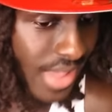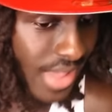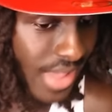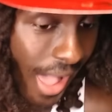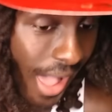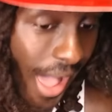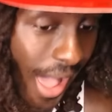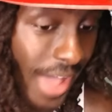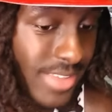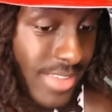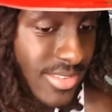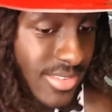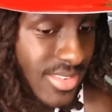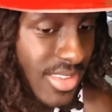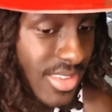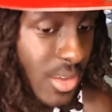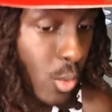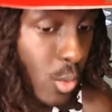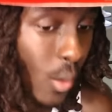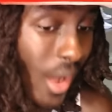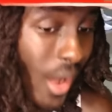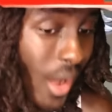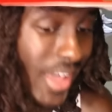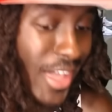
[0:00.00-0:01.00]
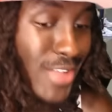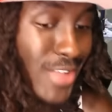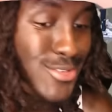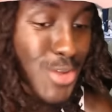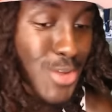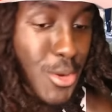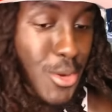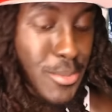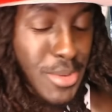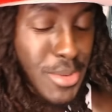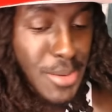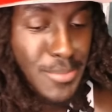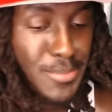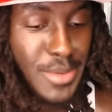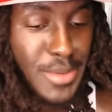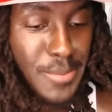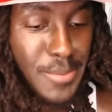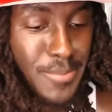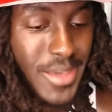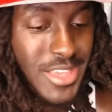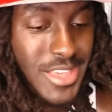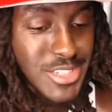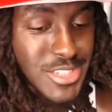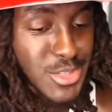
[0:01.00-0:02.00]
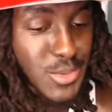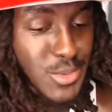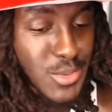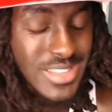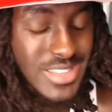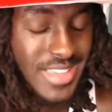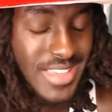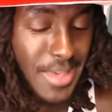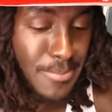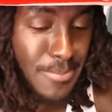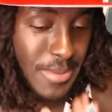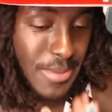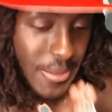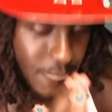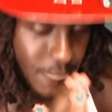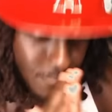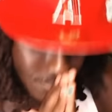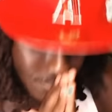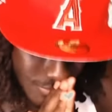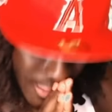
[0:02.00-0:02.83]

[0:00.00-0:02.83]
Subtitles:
I see why y'all told me to be patient with Temi.